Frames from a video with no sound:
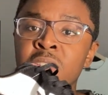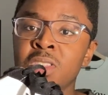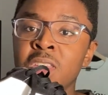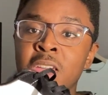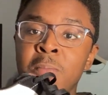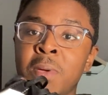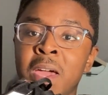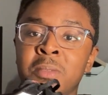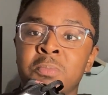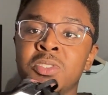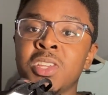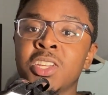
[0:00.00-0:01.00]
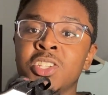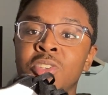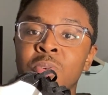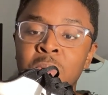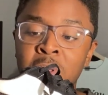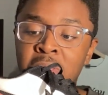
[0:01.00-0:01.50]
the impact protection
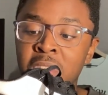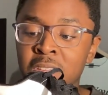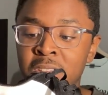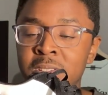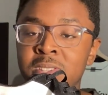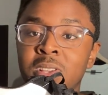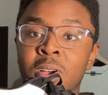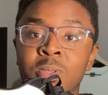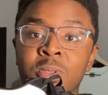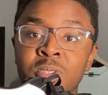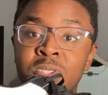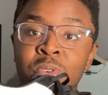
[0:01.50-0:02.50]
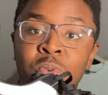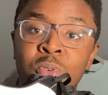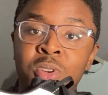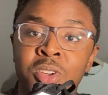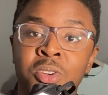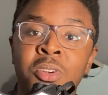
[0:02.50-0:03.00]
or the thickness on the sole
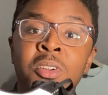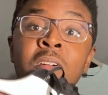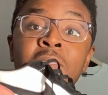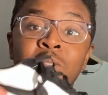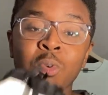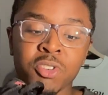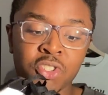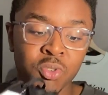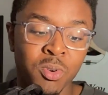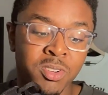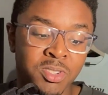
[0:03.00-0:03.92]
here for sure.